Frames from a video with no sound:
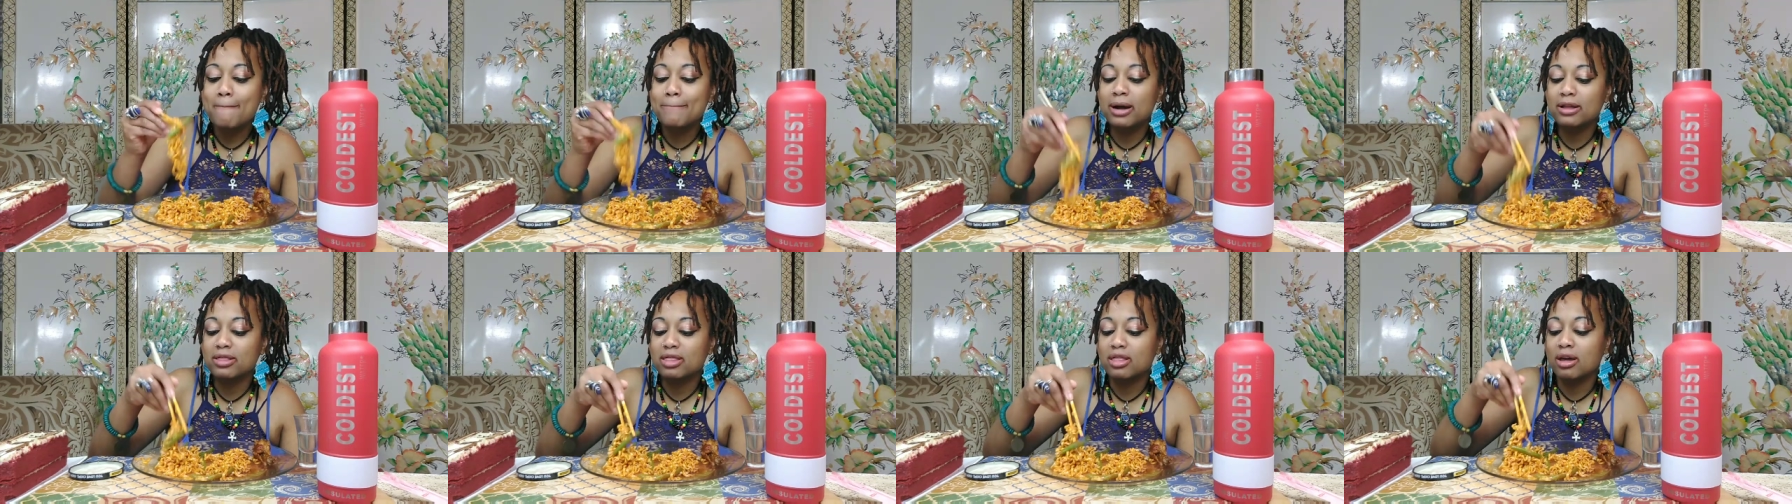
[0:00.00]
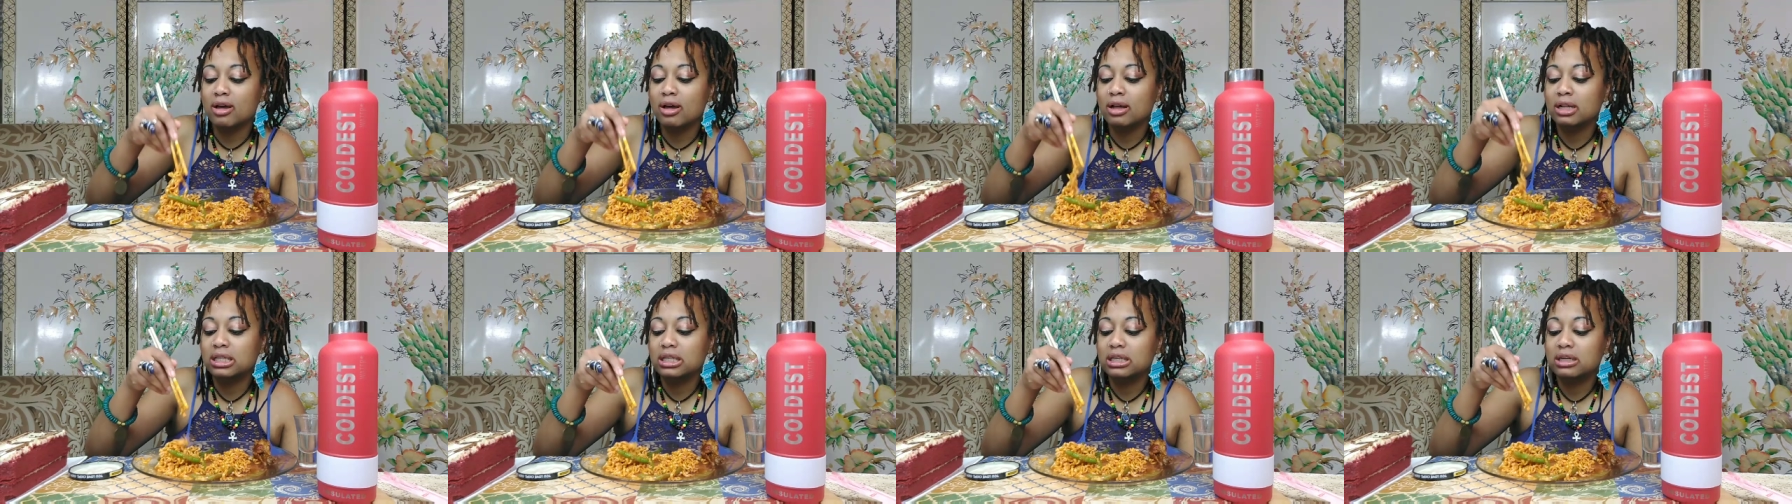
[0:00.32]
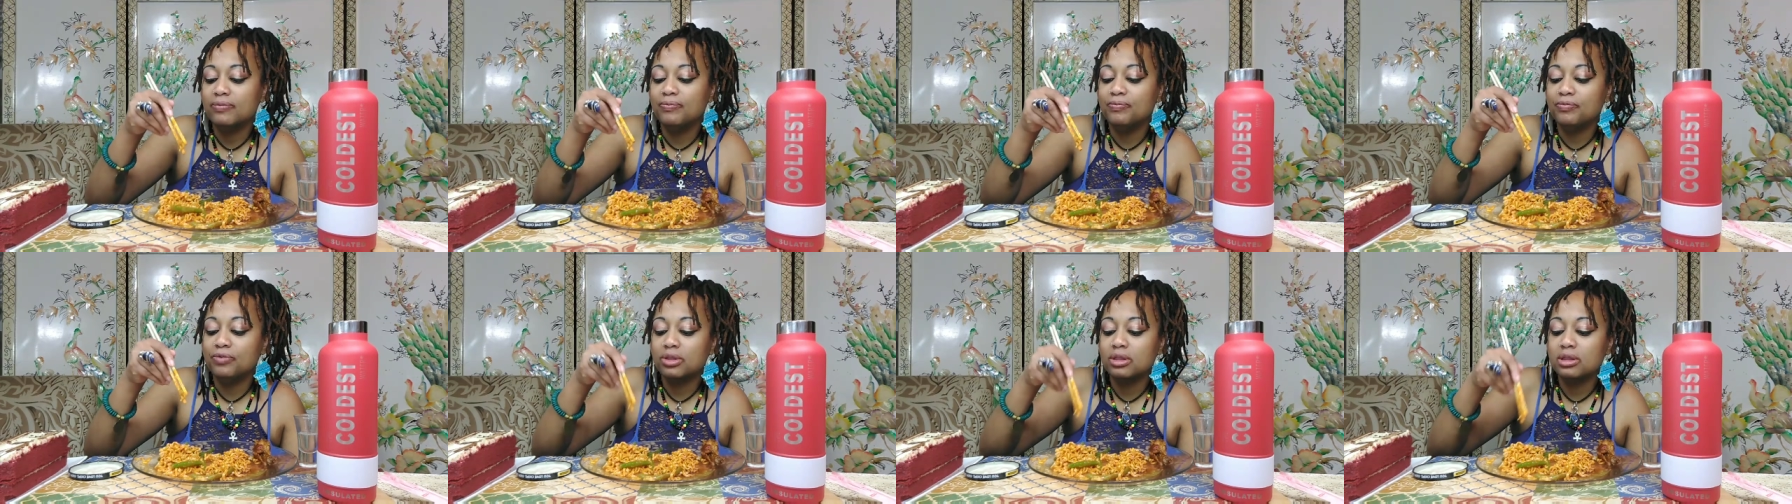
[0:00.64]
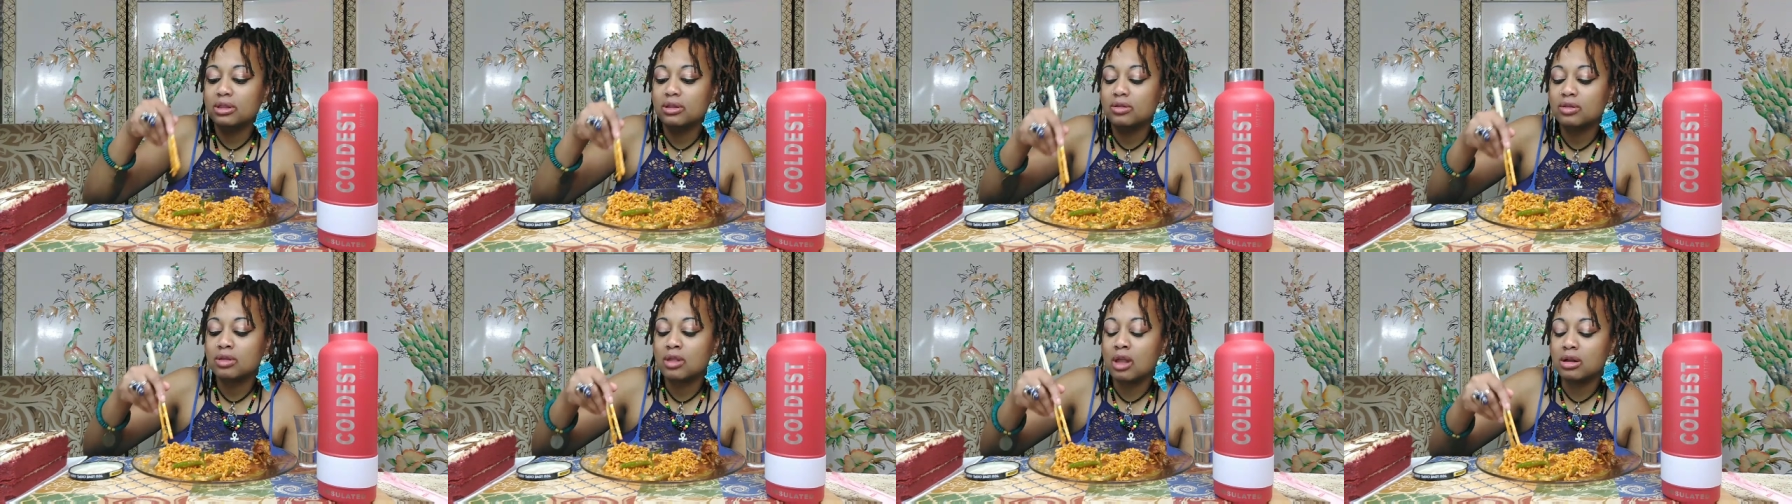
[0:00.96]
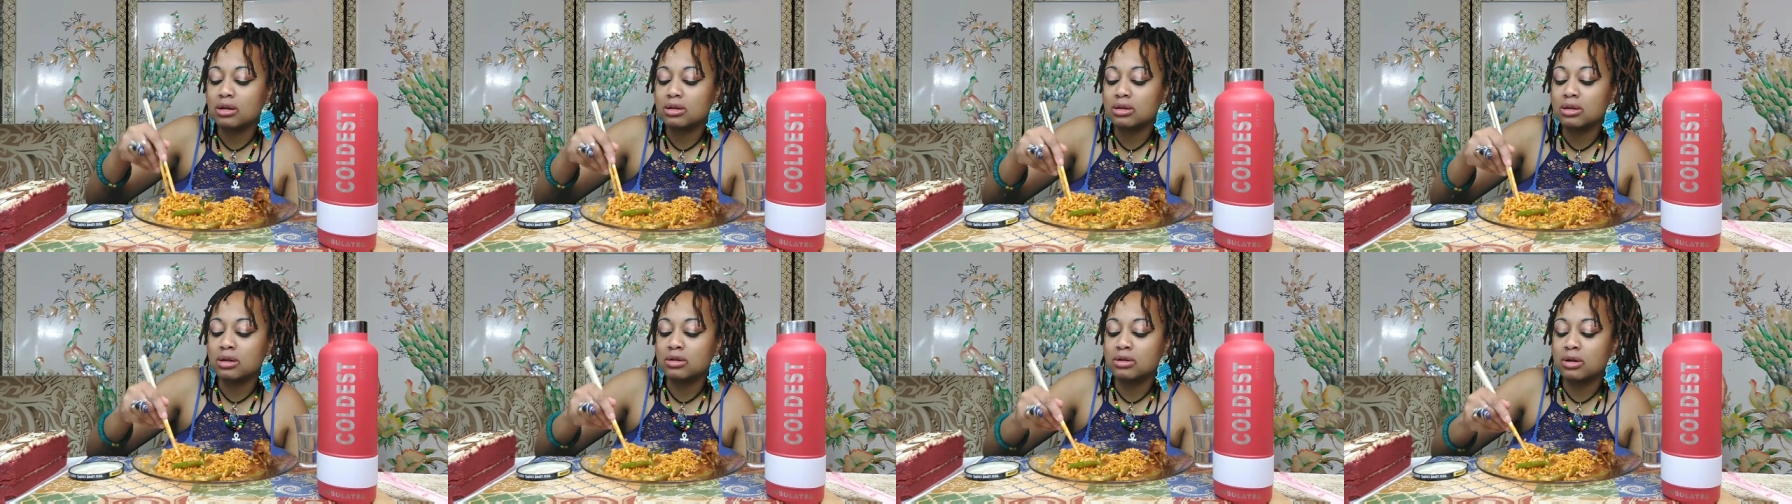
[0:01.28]
But the
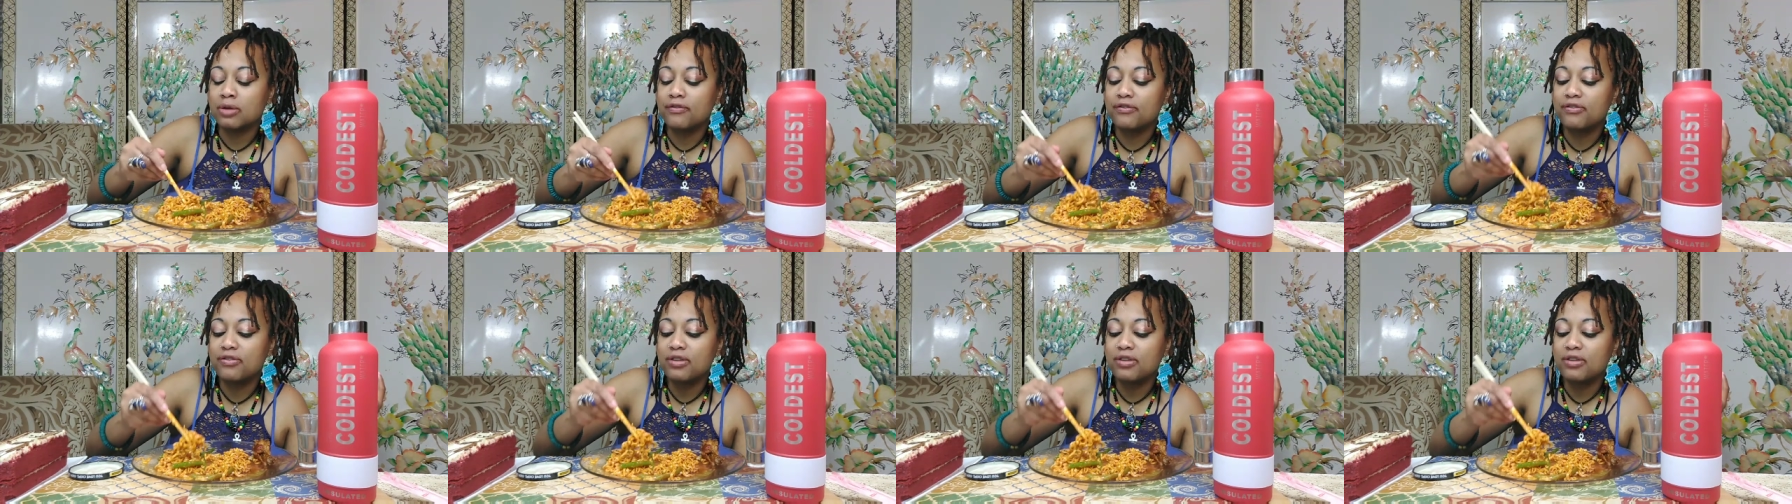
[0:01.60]
the, the